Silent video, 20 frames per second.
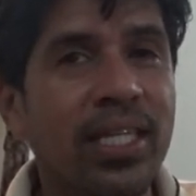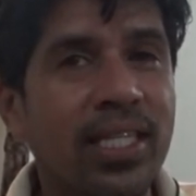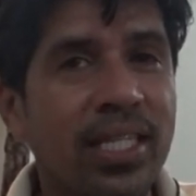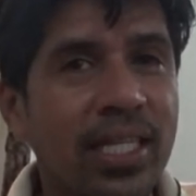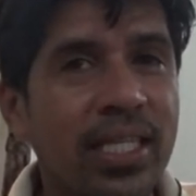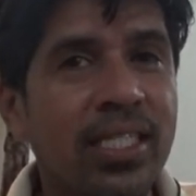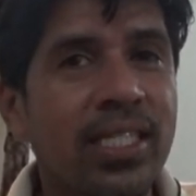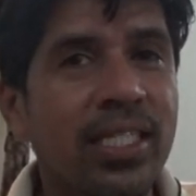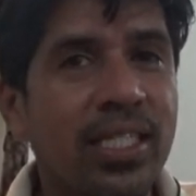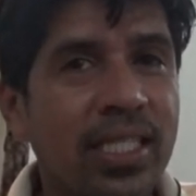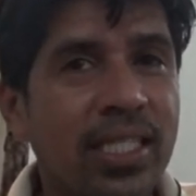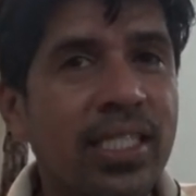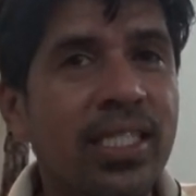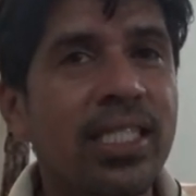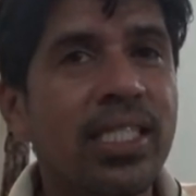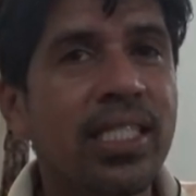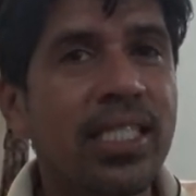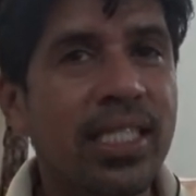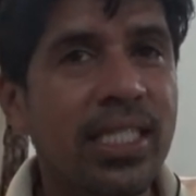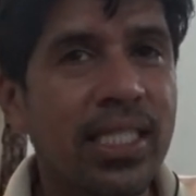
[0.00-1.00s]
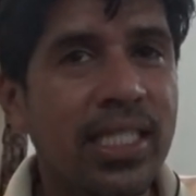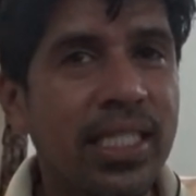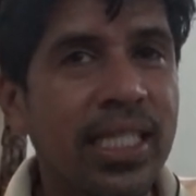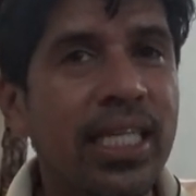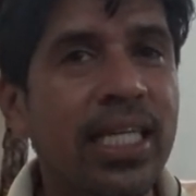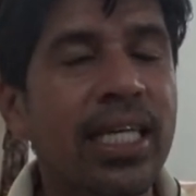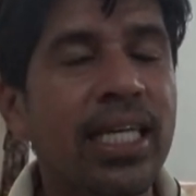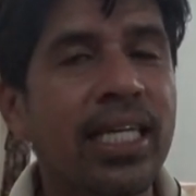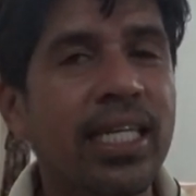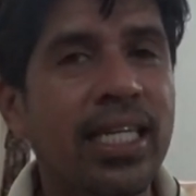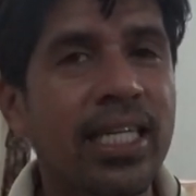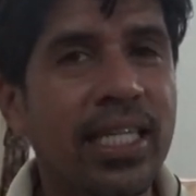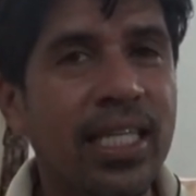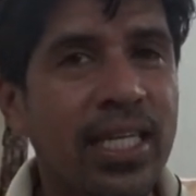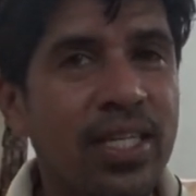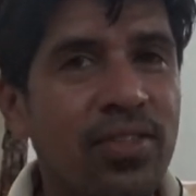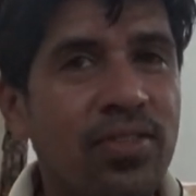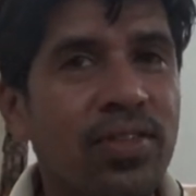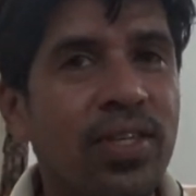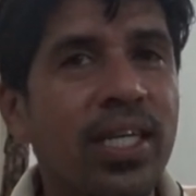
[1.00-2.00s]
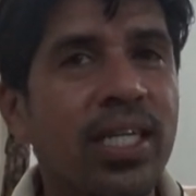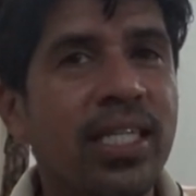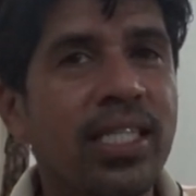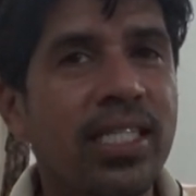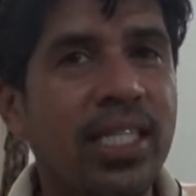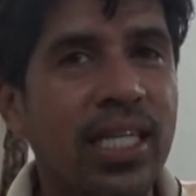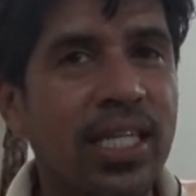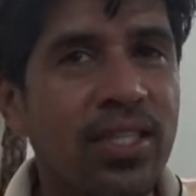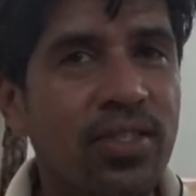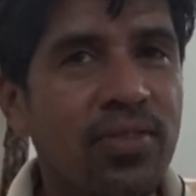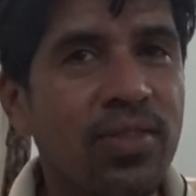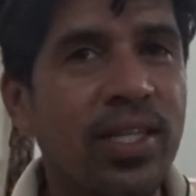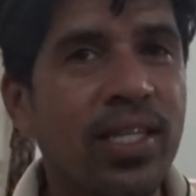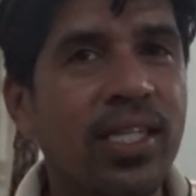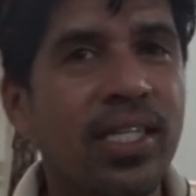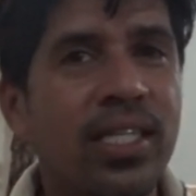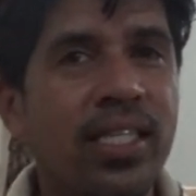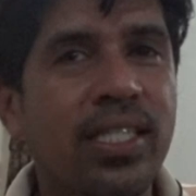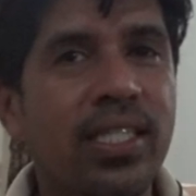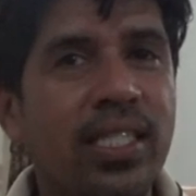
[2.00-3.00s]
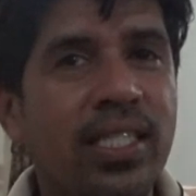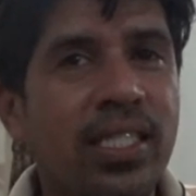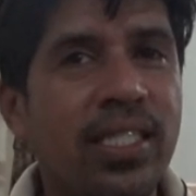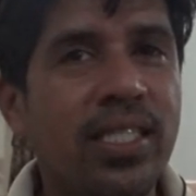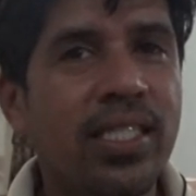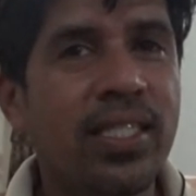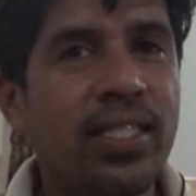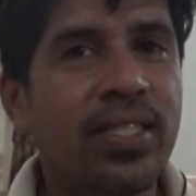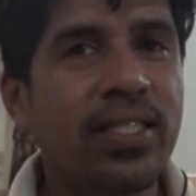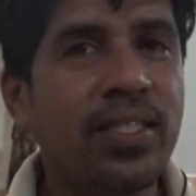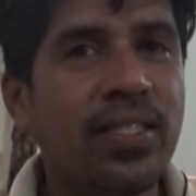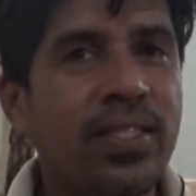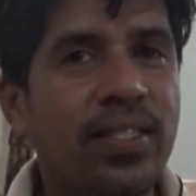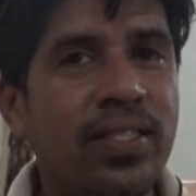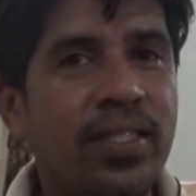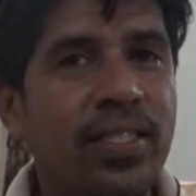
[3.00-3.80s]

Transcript: In keeping the village informed. Yeah, in that sense. And today things have become so easy.